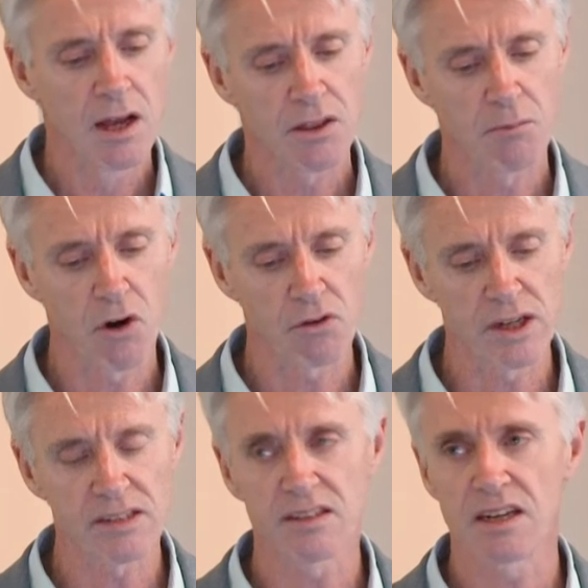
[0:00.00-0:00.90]
The more
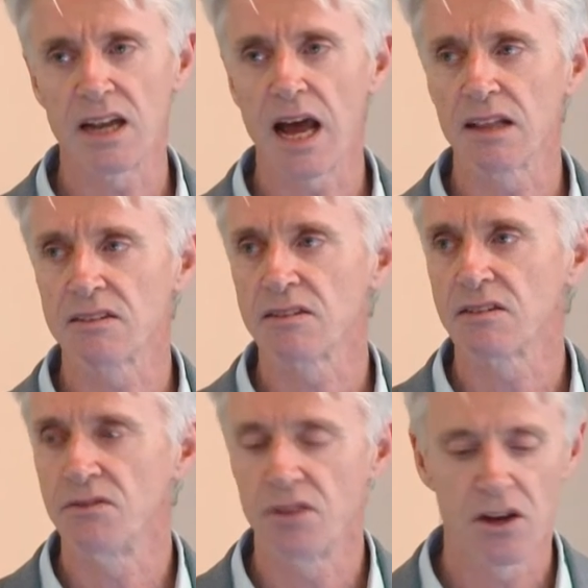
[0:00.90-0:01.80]
recent
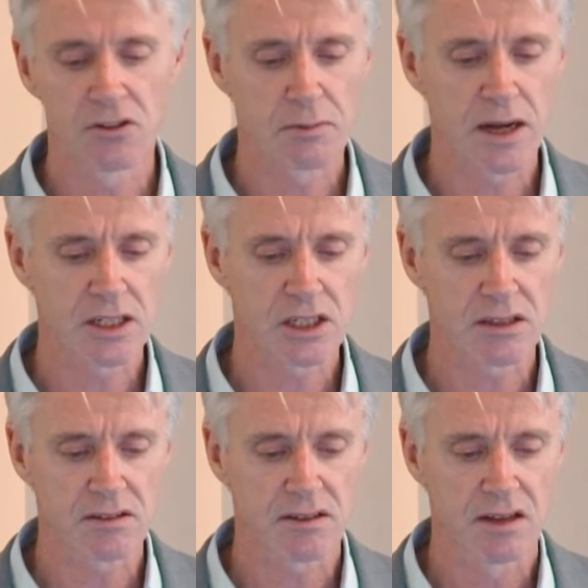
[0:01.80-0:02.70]
analysis of those
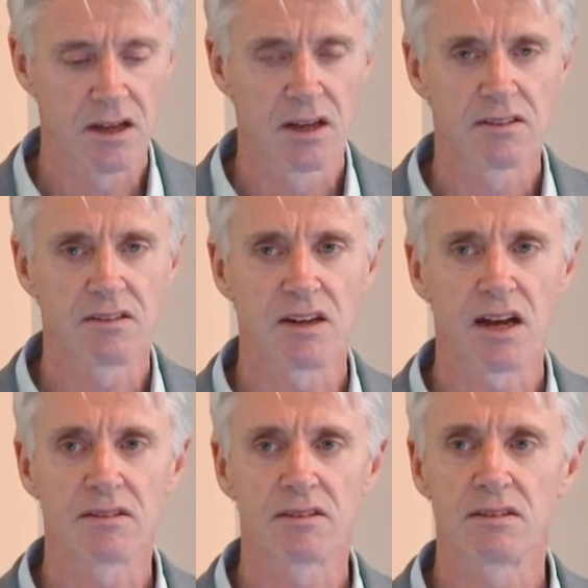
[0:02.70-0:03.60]
patients
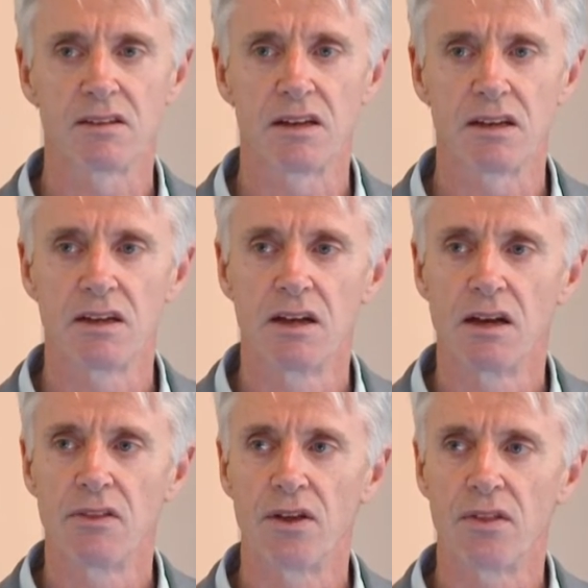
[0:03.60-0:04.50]
suggests
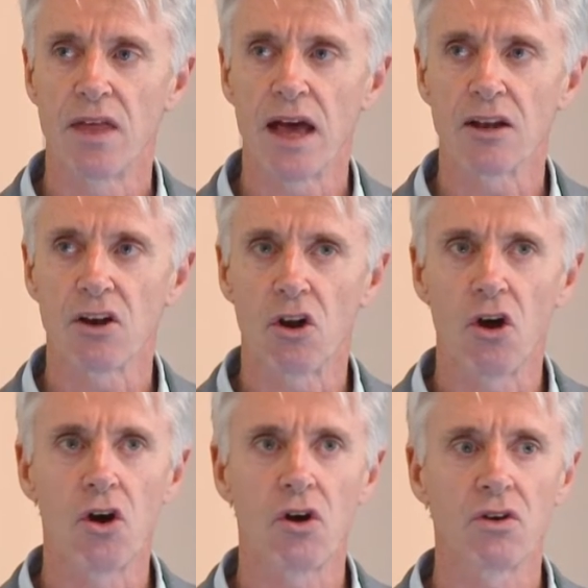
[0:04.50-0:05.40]
that
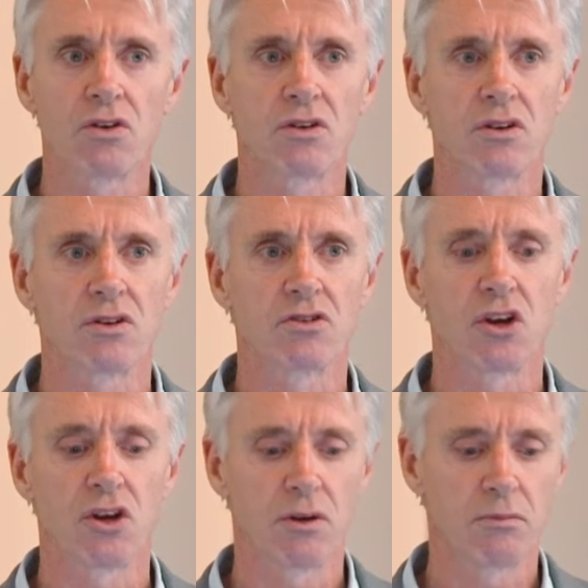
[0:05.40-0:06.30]

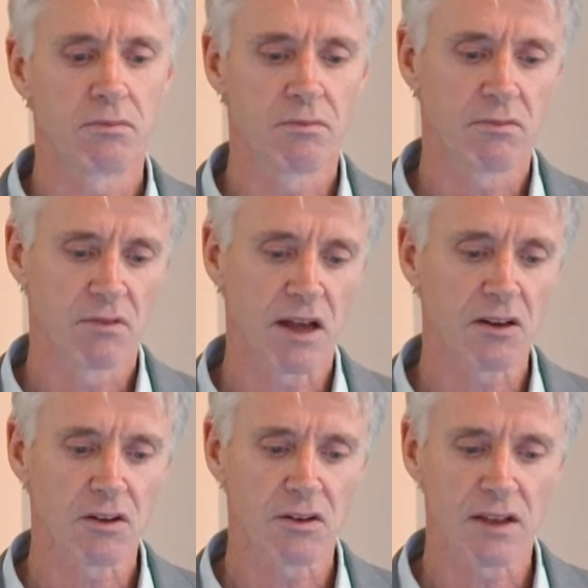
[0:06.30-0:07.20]
long-term,
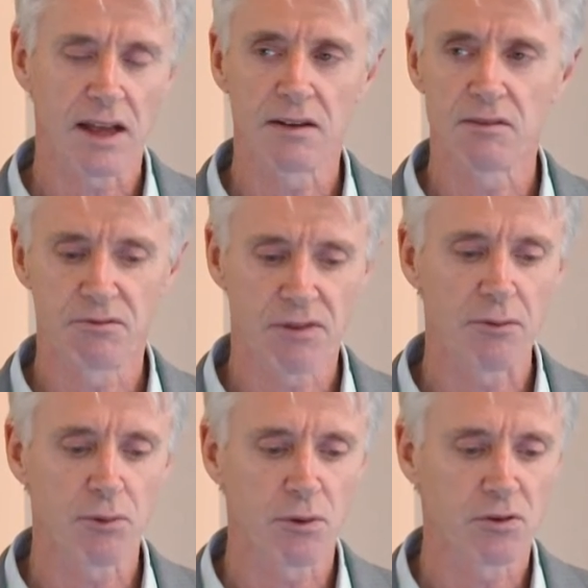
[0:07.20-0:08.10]
that
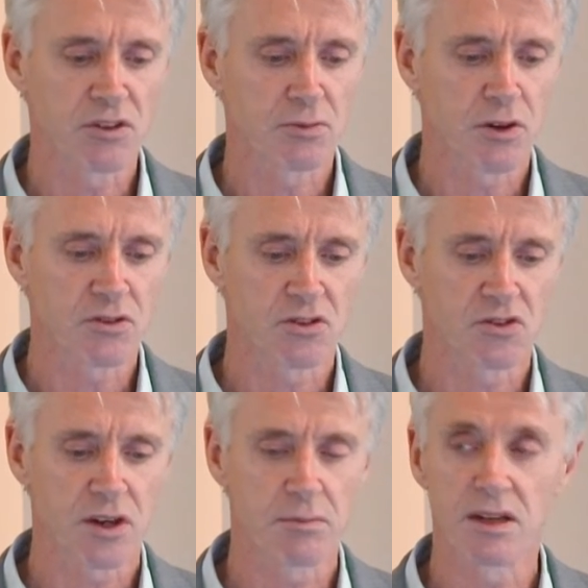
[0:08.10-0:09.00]
favourable response to
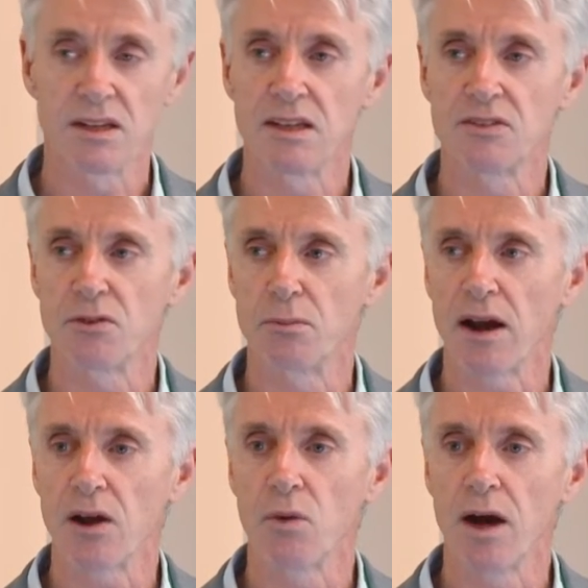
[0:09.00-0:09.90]
treatment, at least for
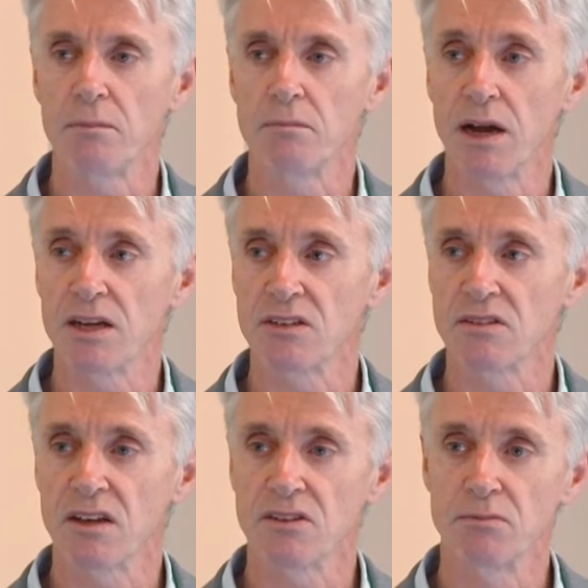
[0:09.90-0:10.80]
BRCA1 patients,
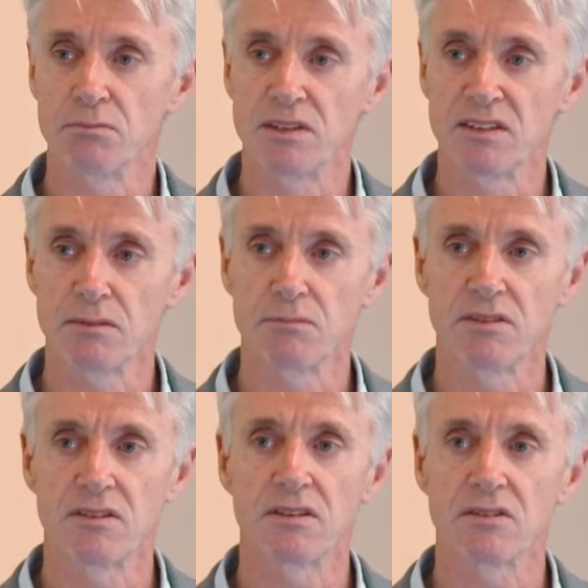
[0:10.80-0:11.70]
doesn't
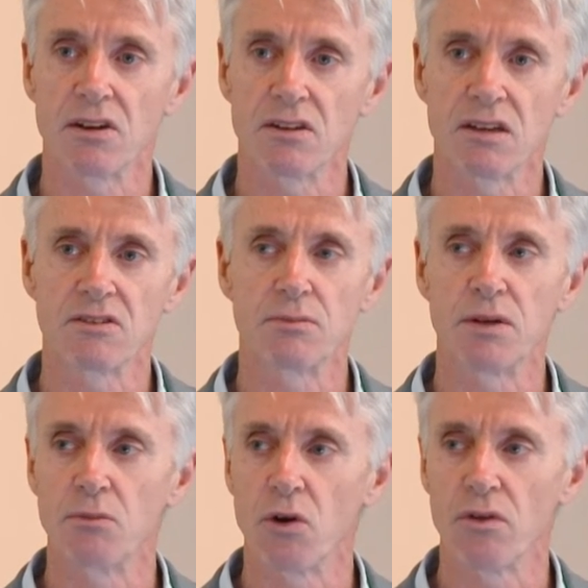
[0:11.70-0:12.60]
persist, so it tends to
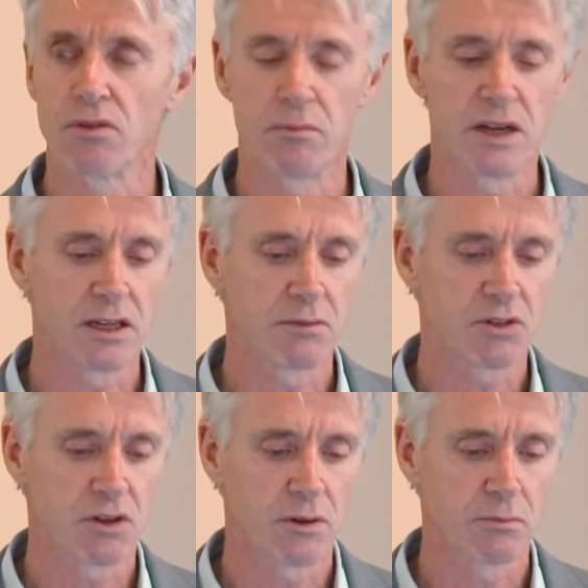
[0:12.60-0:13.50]
be more of a
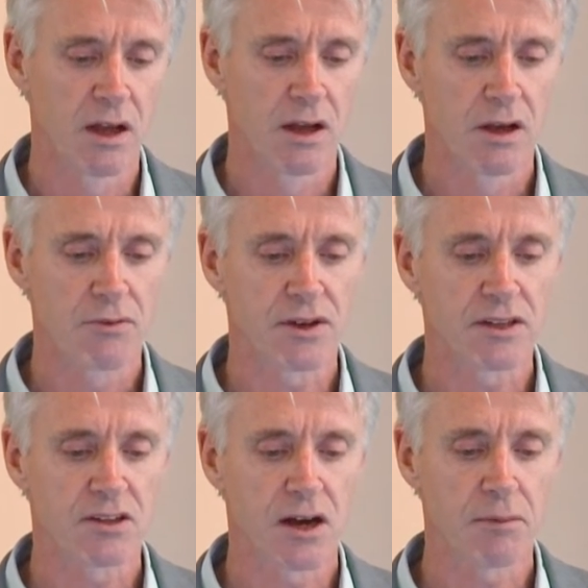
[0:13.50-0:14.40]
medium-term
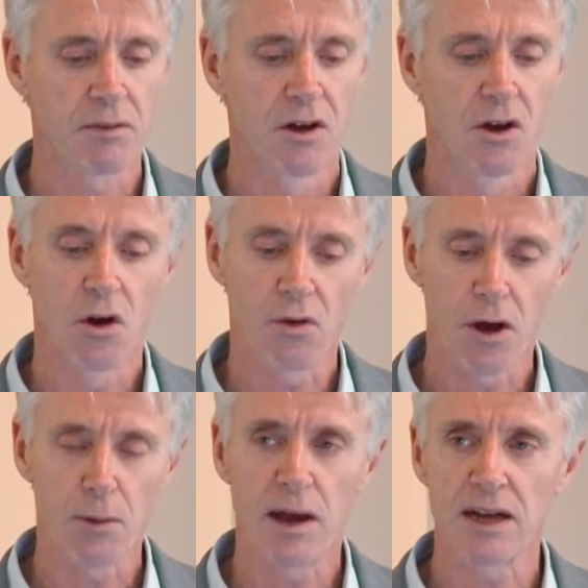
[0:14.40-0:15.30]
phenotype,
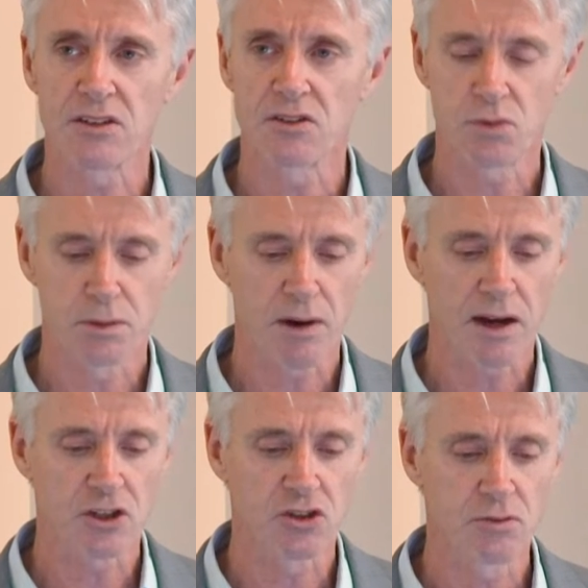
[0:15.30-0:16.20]
although patients with
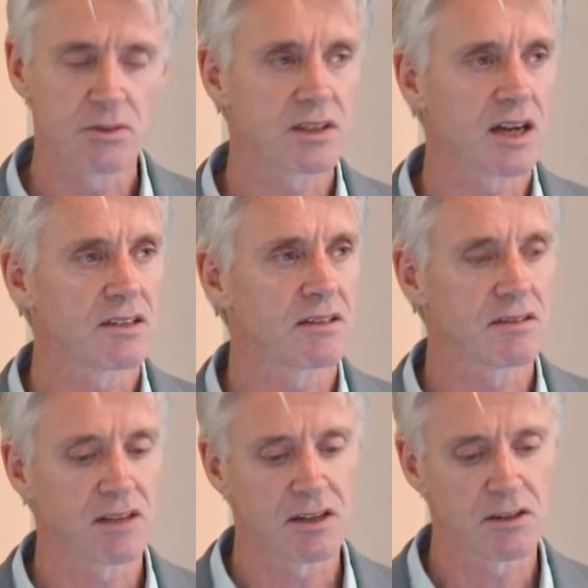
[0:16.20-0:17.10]
BRCA2
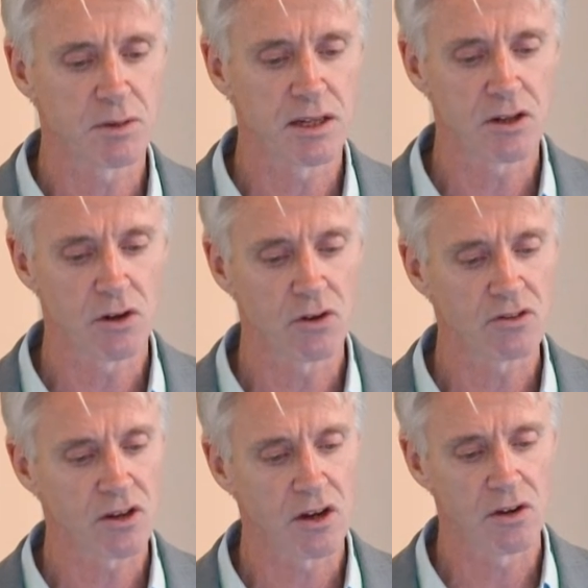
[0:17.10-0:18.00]
mutations tend to be
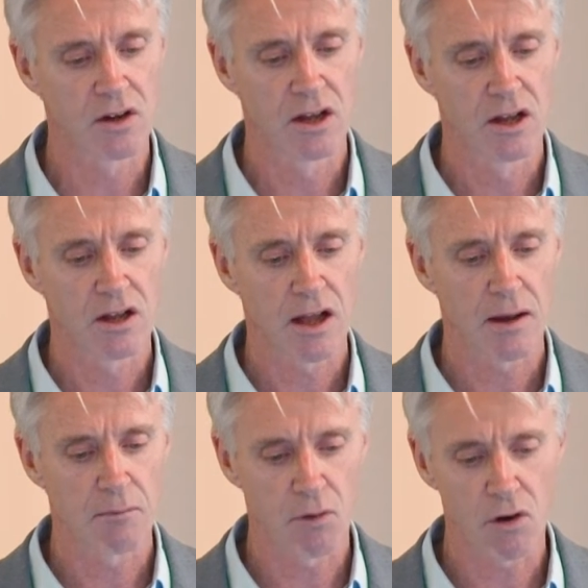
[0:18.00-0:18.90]
also
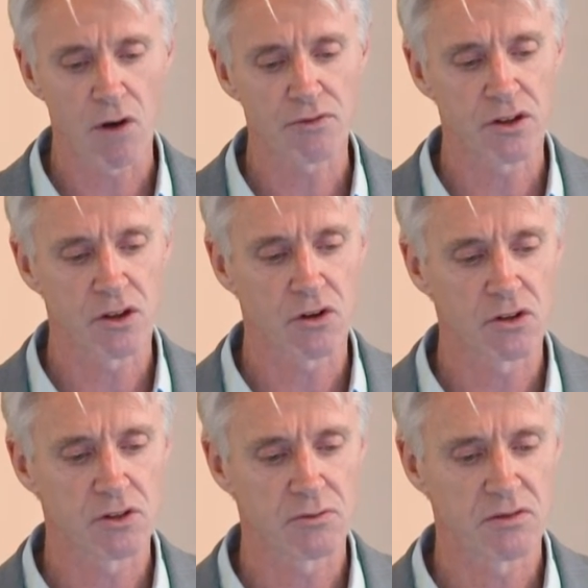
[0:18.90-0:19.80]
more often
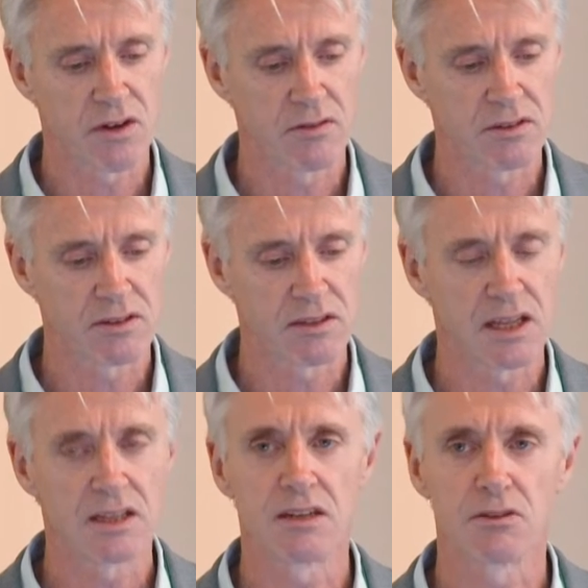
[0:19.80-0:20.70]
long-term survivors at
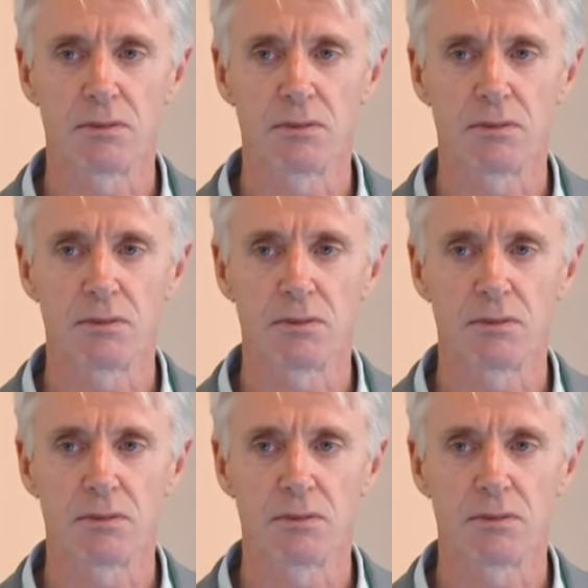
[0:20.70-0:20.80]
10 years.